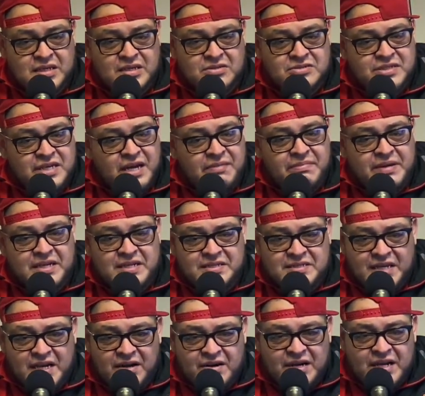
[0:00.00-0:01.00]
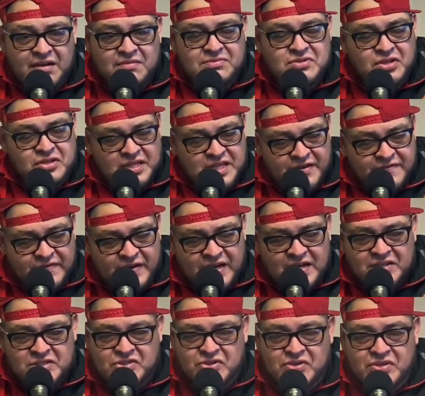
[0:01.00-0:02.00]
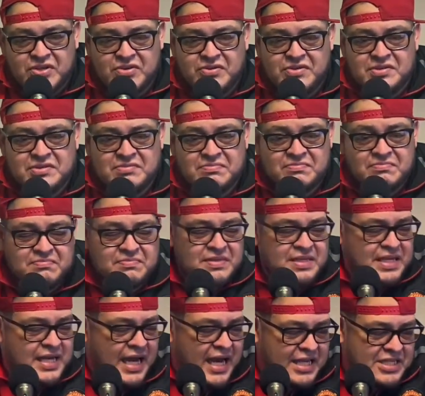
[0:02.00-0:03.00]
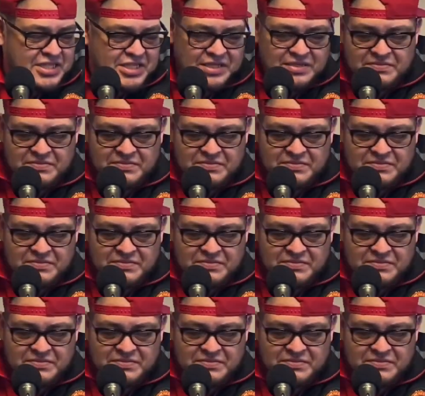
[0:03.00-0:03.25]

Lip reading: Chad Mendes tired out. Took that fight on short notice. Gotcha.